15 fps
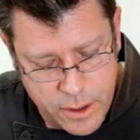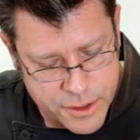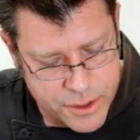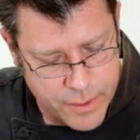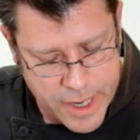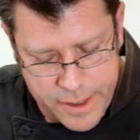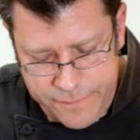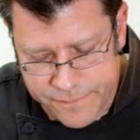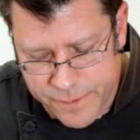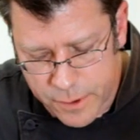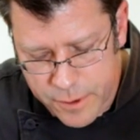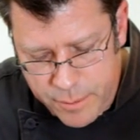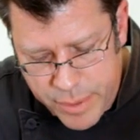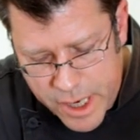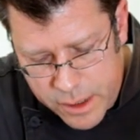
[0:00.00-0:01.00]
also how to fill
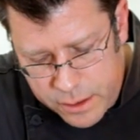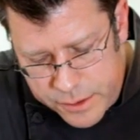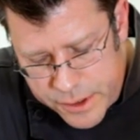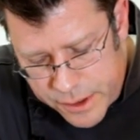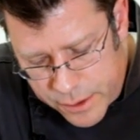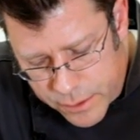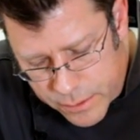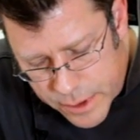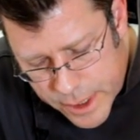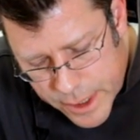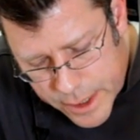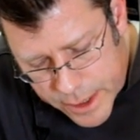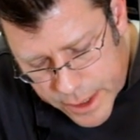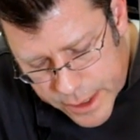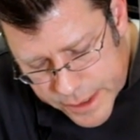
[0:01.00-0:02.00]
the bottle too.
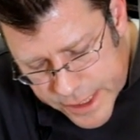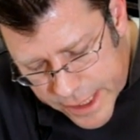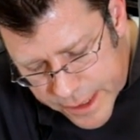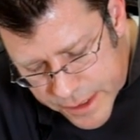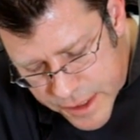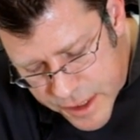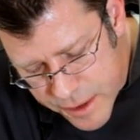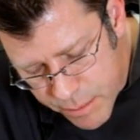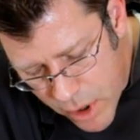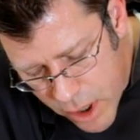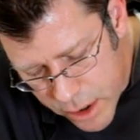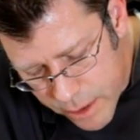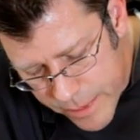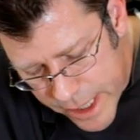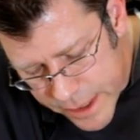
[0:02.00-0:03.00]
I'm going to take a
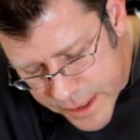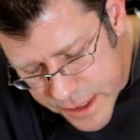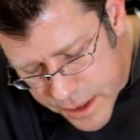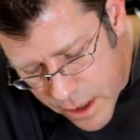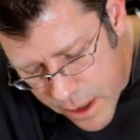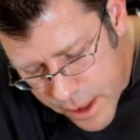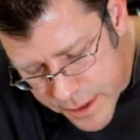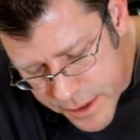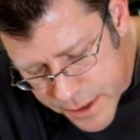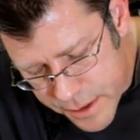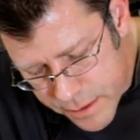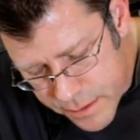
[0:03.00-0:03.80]
small amount of sauce,